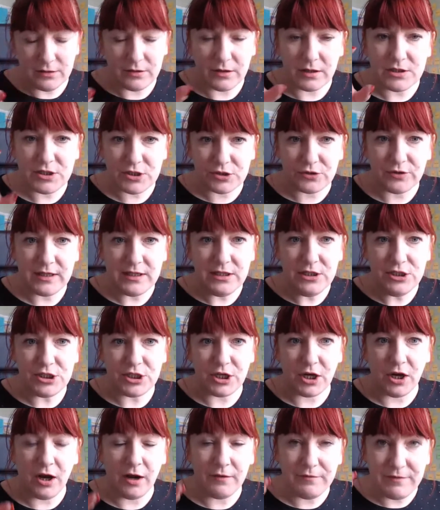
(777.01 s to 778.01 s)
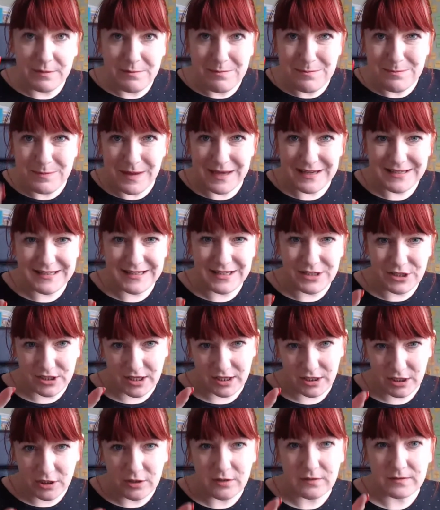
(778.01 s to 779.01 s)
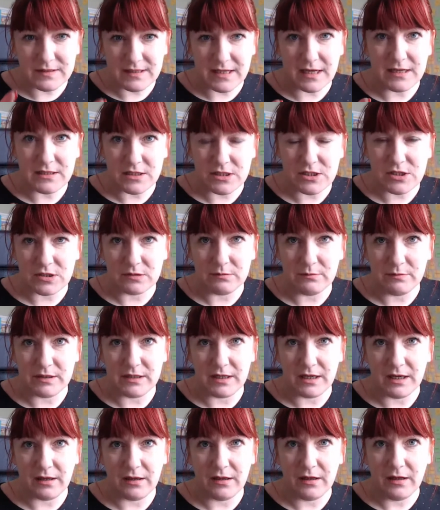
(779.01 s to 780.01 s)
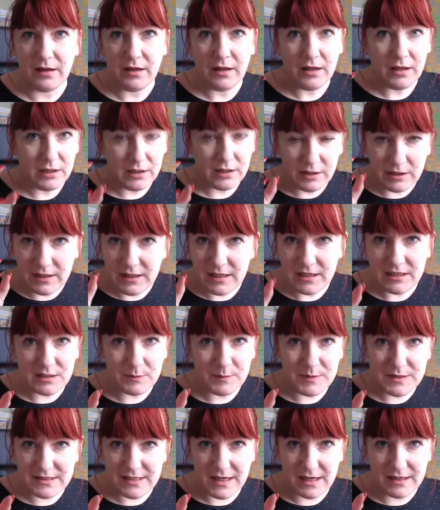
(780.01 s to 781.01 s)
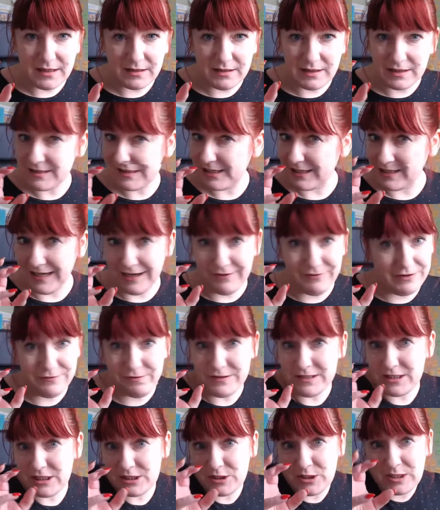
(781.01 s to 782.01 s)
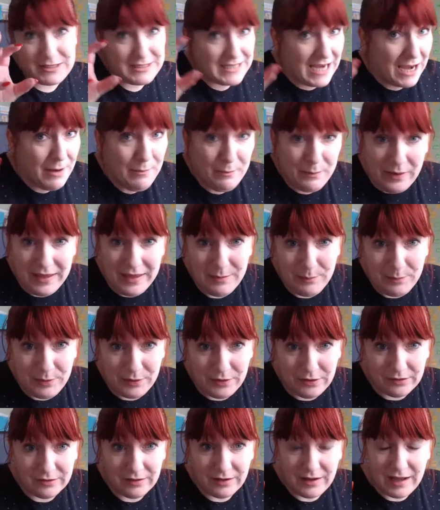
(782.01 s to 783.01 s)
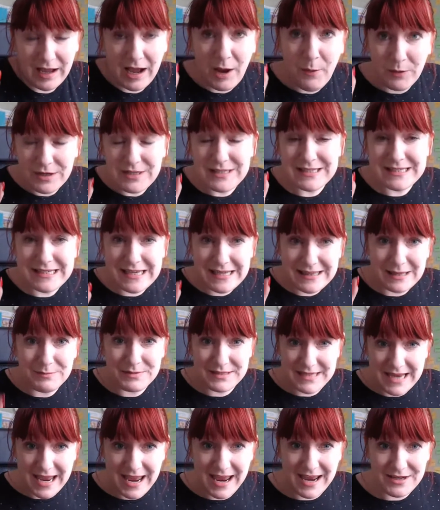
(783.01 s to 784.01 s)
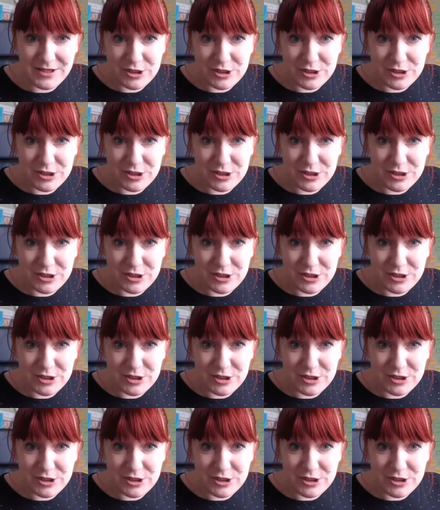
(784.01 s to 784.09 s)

screenshot of the message that you sent to somebody. You need to be sending it to, even if it's 10 people. I want to see them 10